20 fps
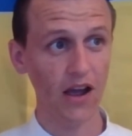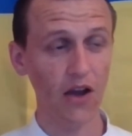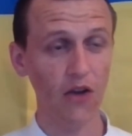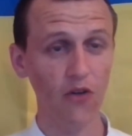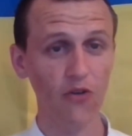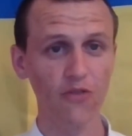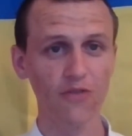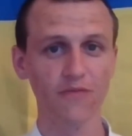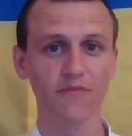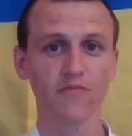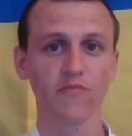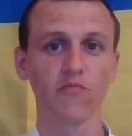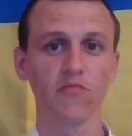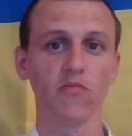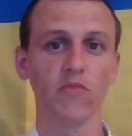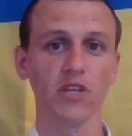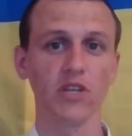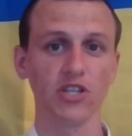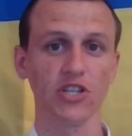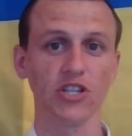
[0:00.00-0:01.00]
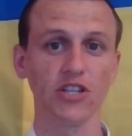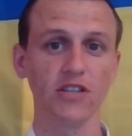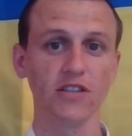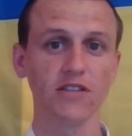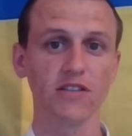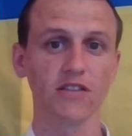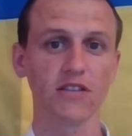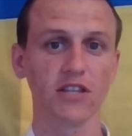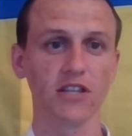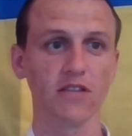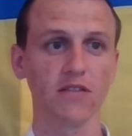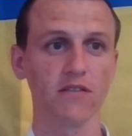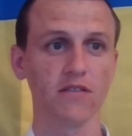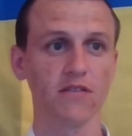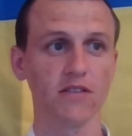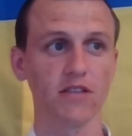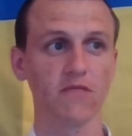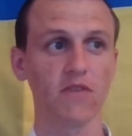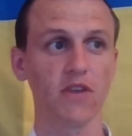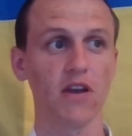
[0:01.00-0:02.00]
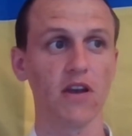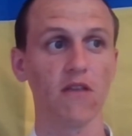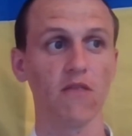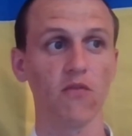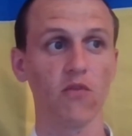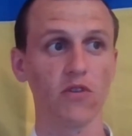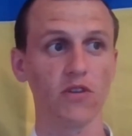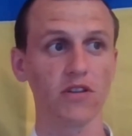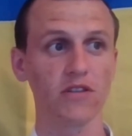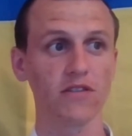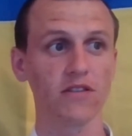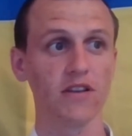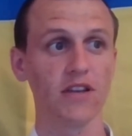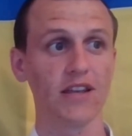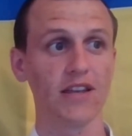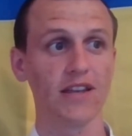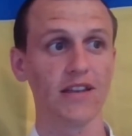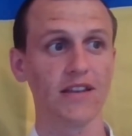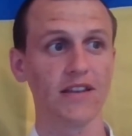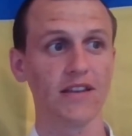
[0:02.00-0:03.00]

our machines that we are working